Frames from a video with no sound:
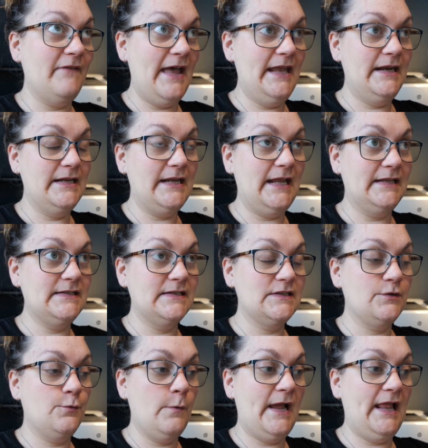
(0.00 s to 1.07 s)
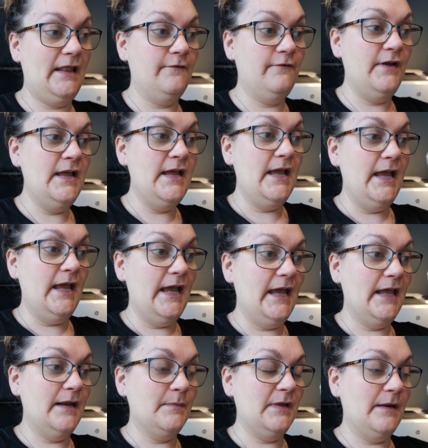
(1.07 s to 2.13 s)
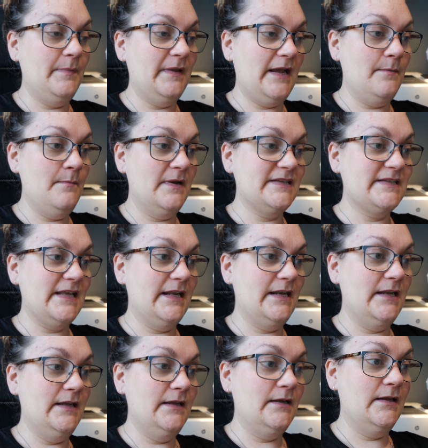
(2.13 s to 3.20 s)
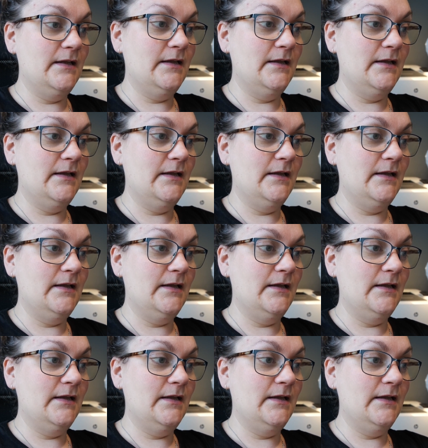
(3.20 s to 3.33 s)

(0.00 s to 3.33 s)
have ended at 12, and I'm gonna pick up my son,